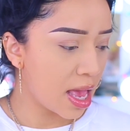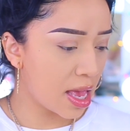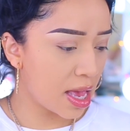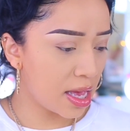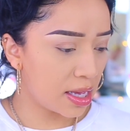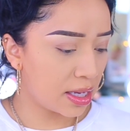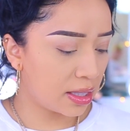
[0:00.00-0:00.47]

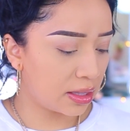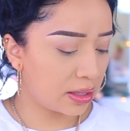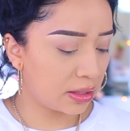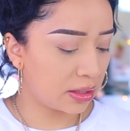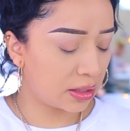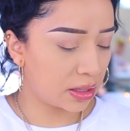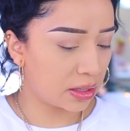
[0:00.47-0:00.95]

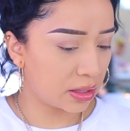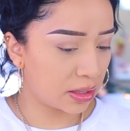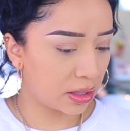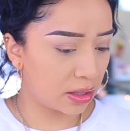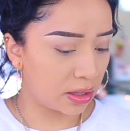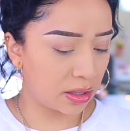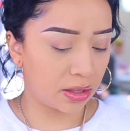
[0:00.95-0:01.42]
And,
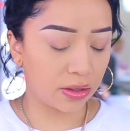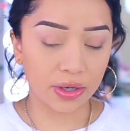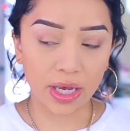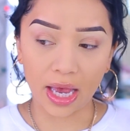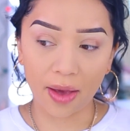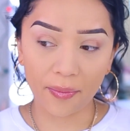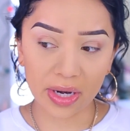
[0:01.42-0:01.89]

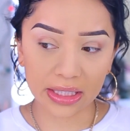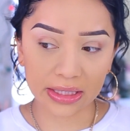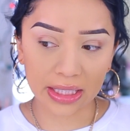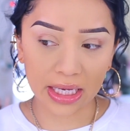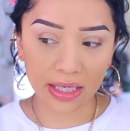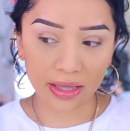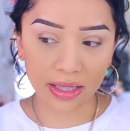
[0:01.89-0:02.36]
okay, I'm going
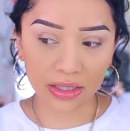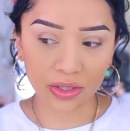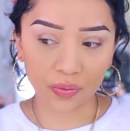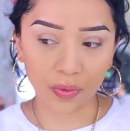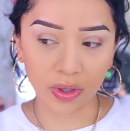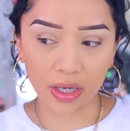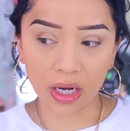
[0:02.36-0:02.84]
to take
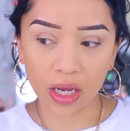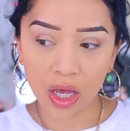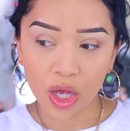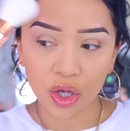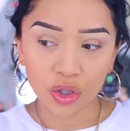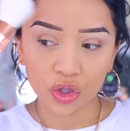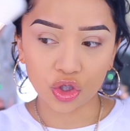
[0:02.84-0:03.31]
this one
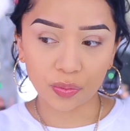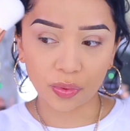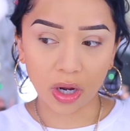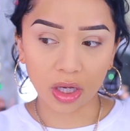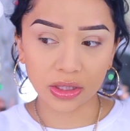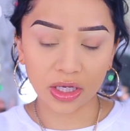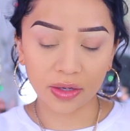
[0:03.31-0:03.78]
to
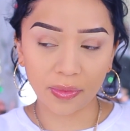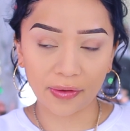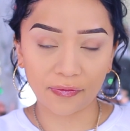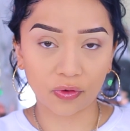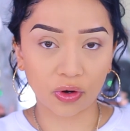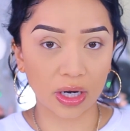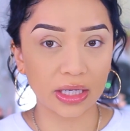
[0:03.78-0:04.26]
bronze up my
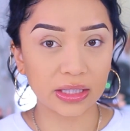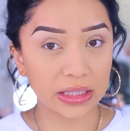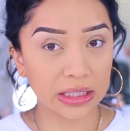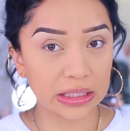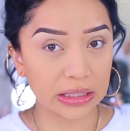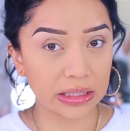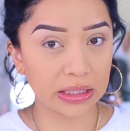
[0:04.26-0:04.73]
forehead
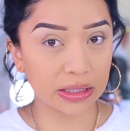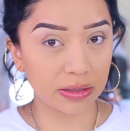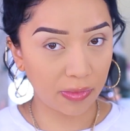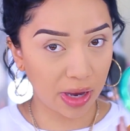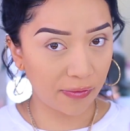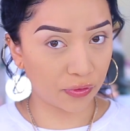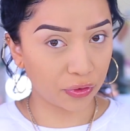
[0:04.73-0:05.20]
since
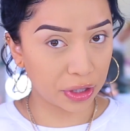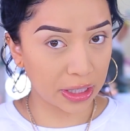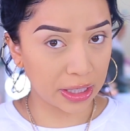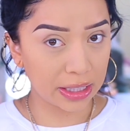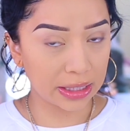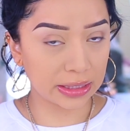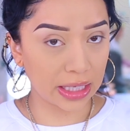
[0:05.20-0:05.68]
my
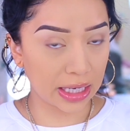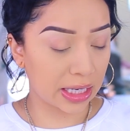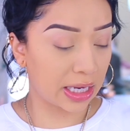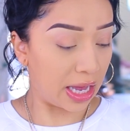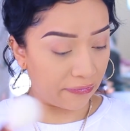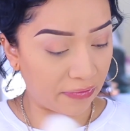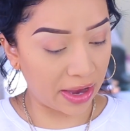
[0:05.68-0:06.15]
forehead is like a